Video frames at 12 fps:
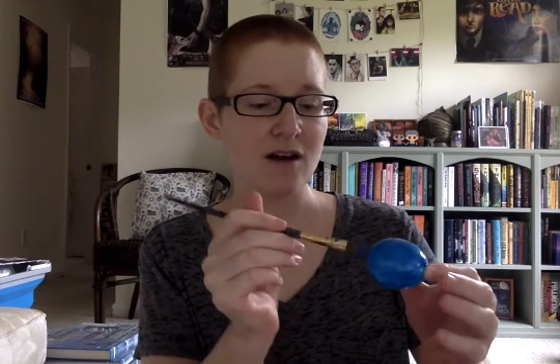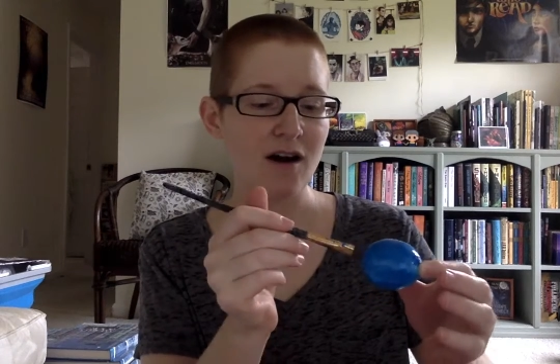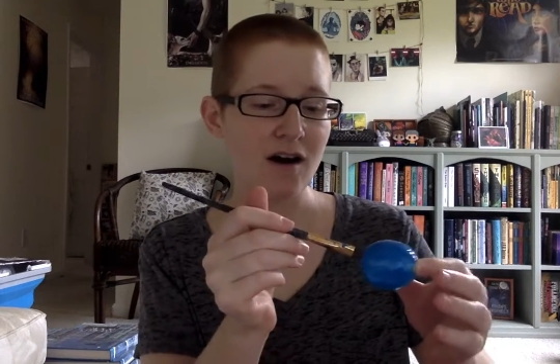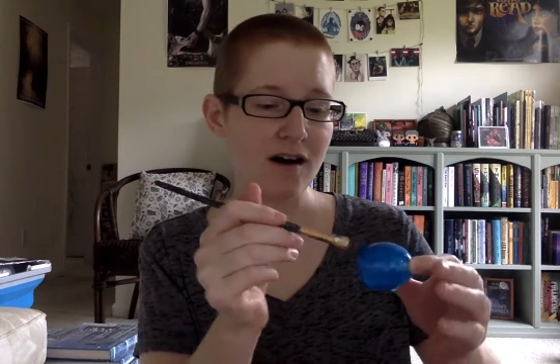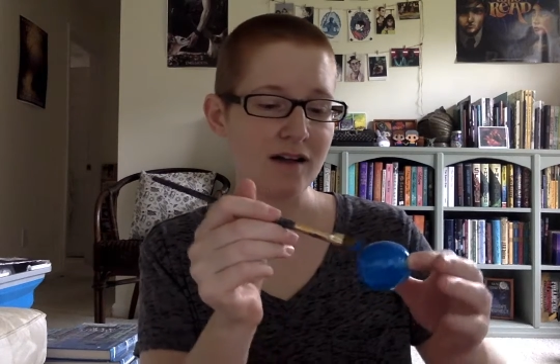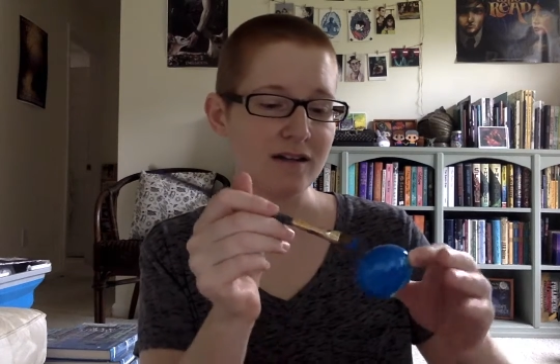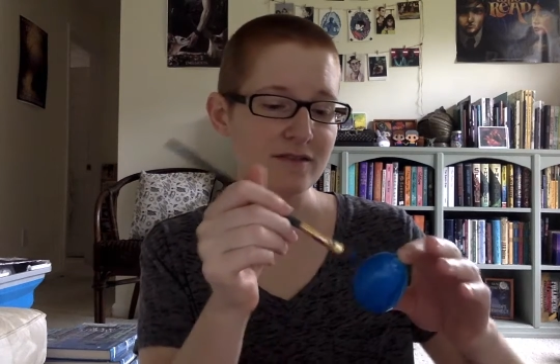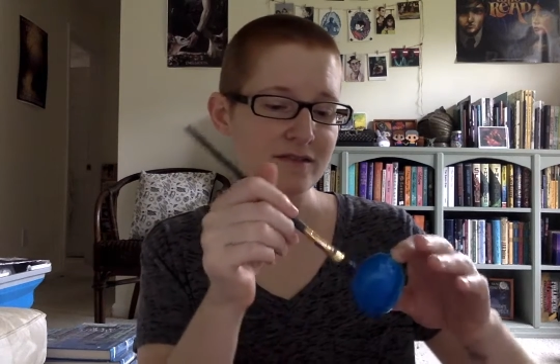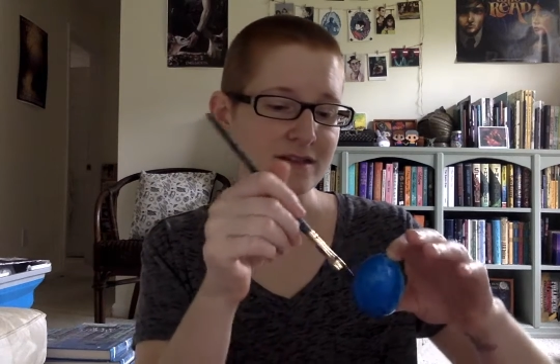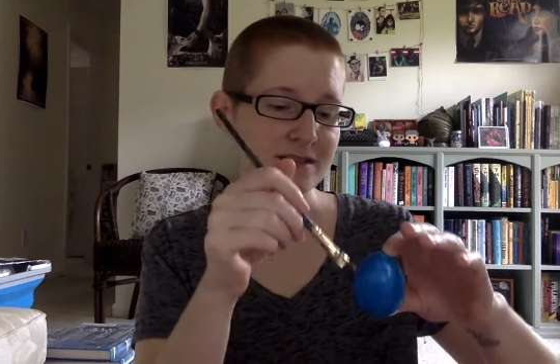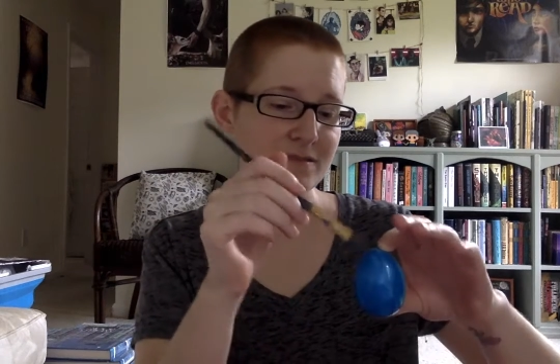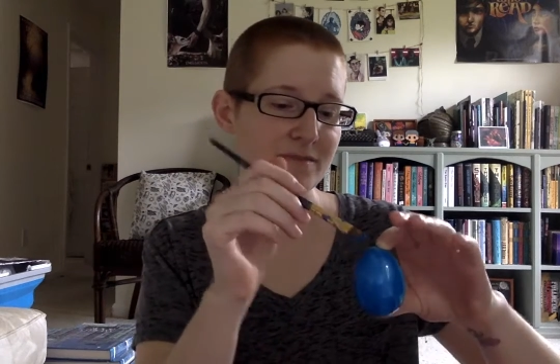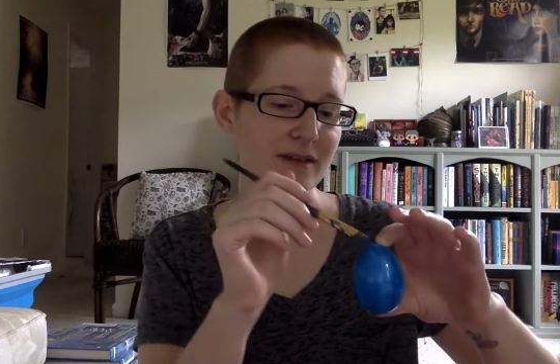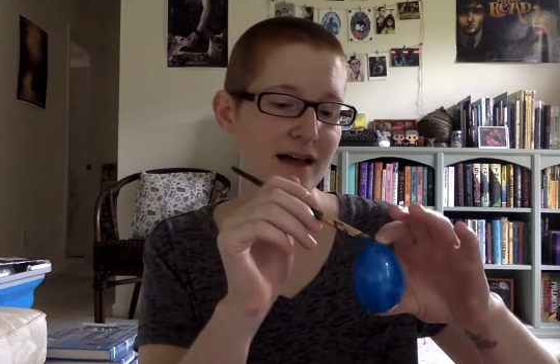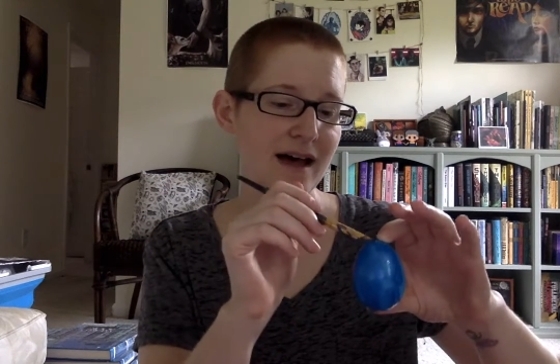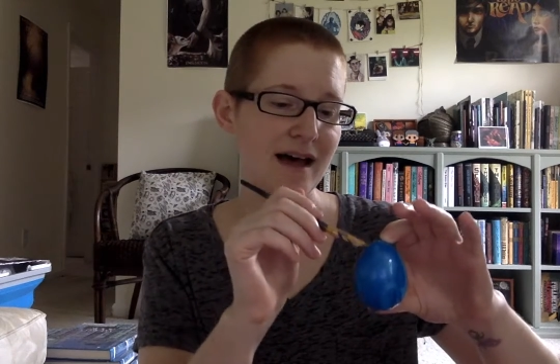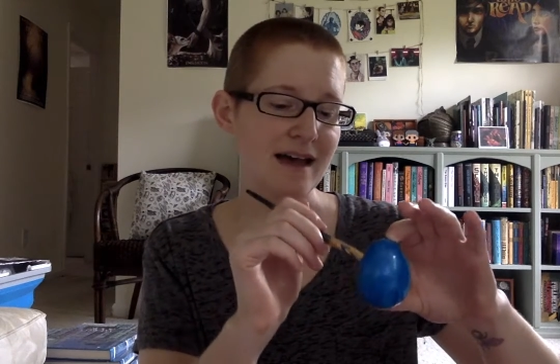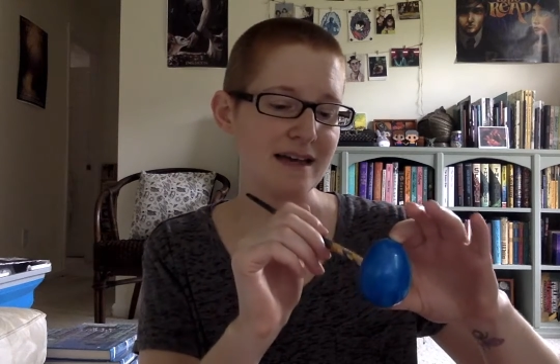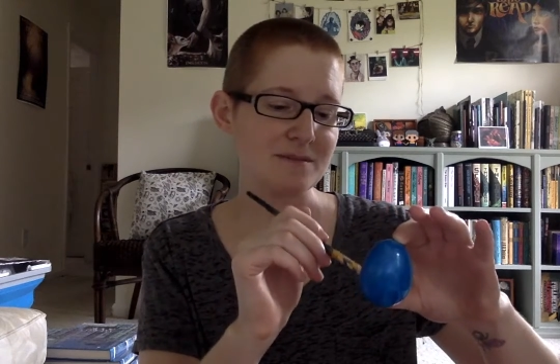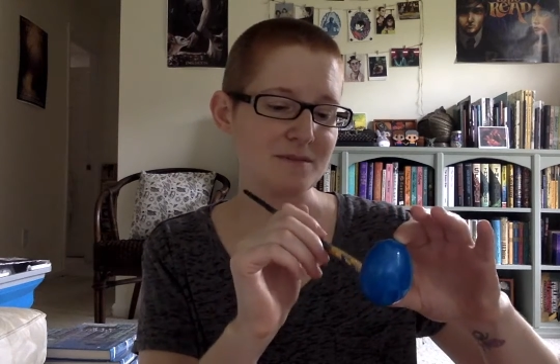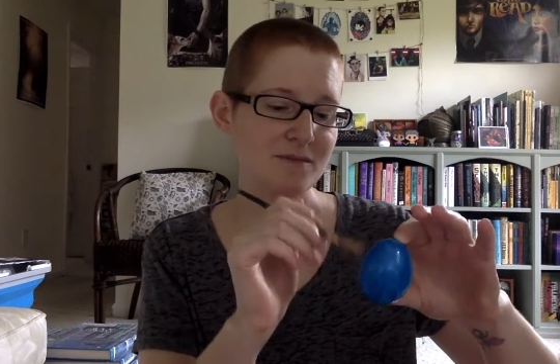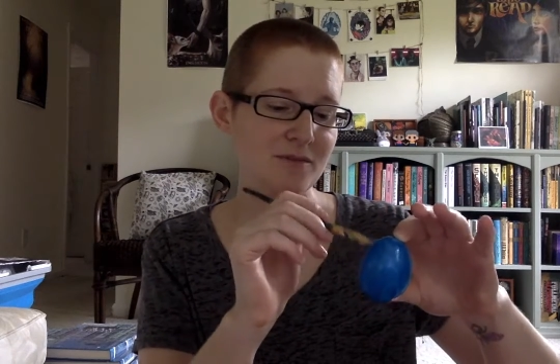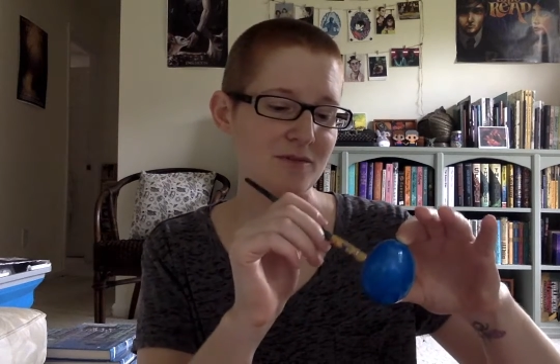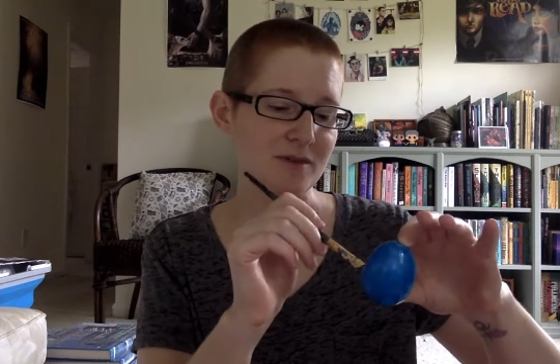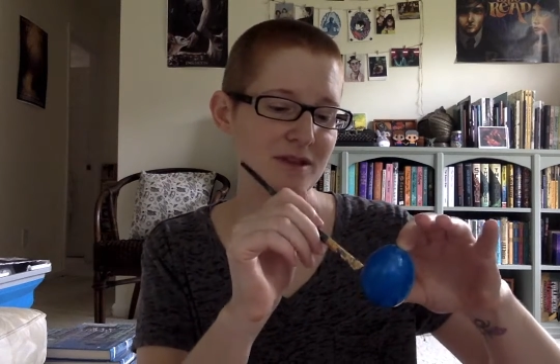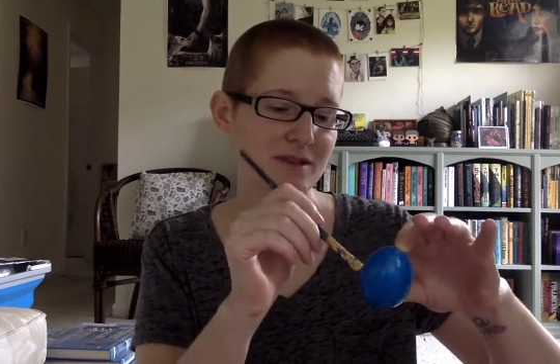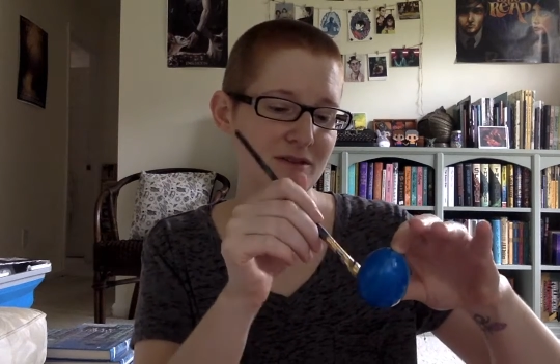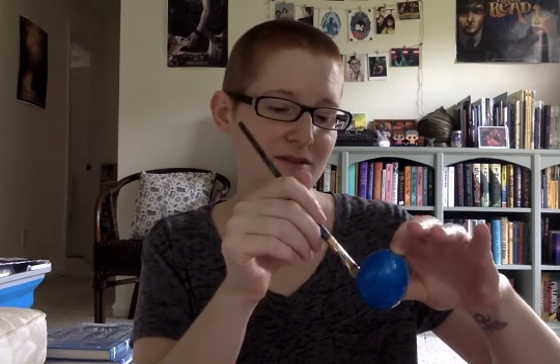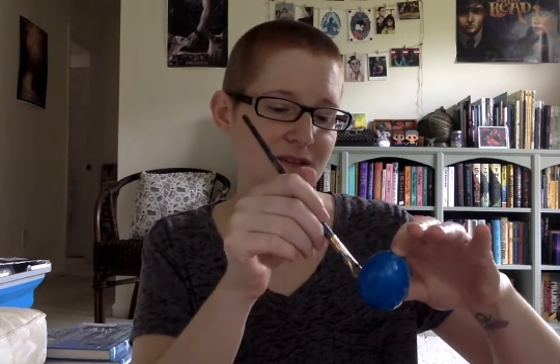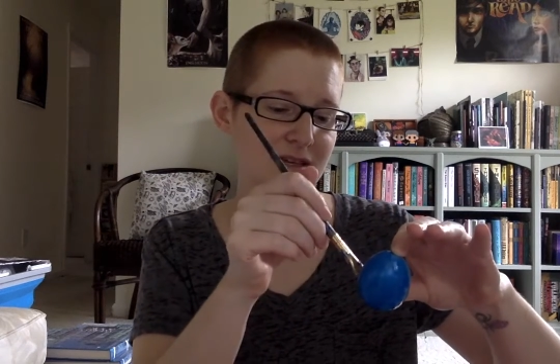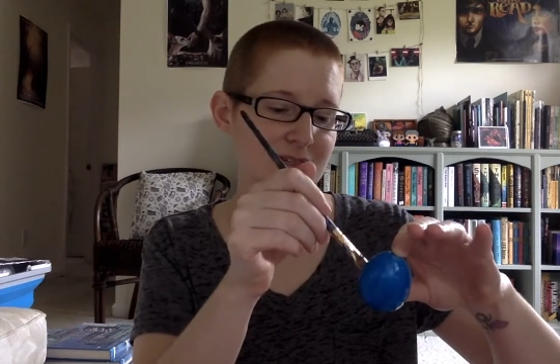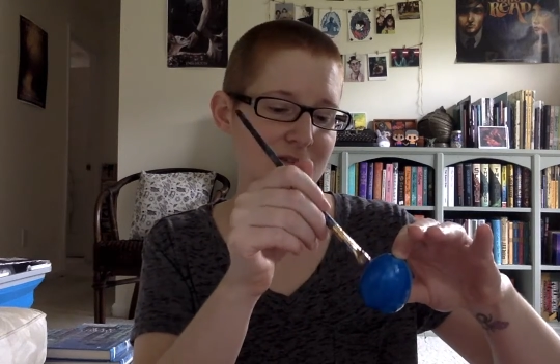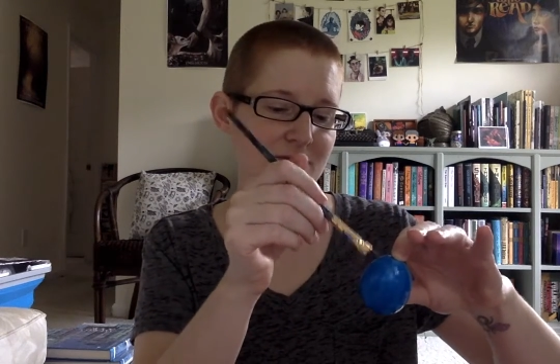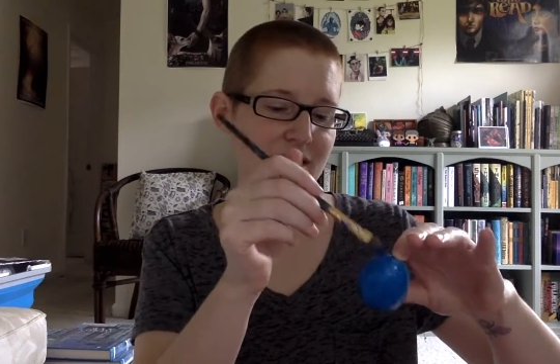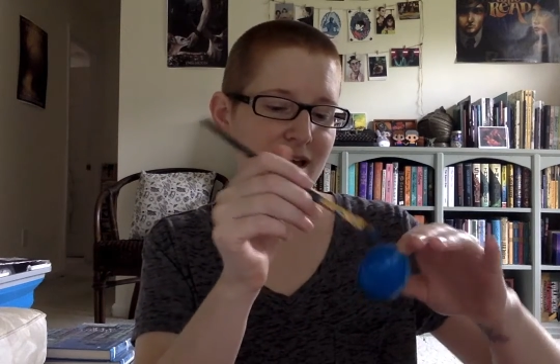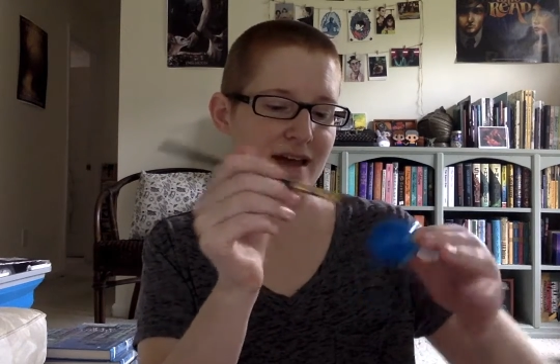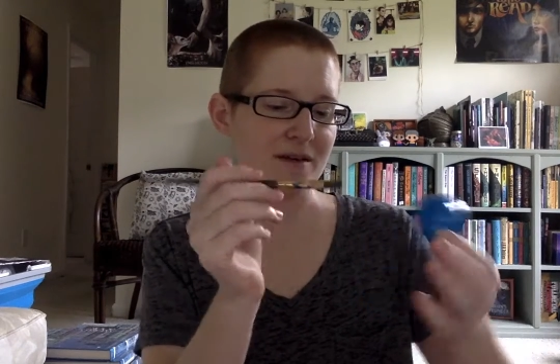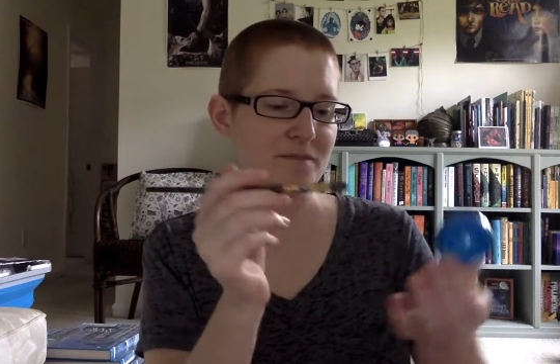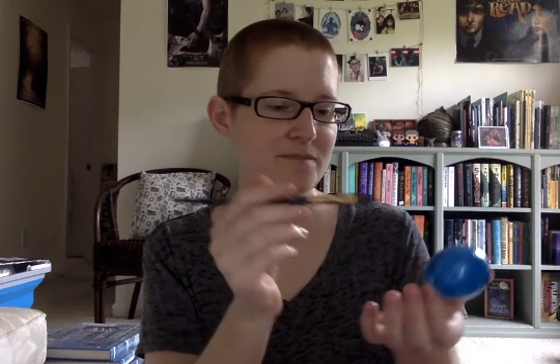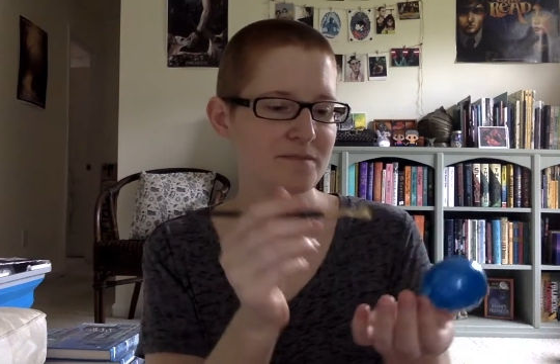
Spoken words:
all of the supplies before we throw things away.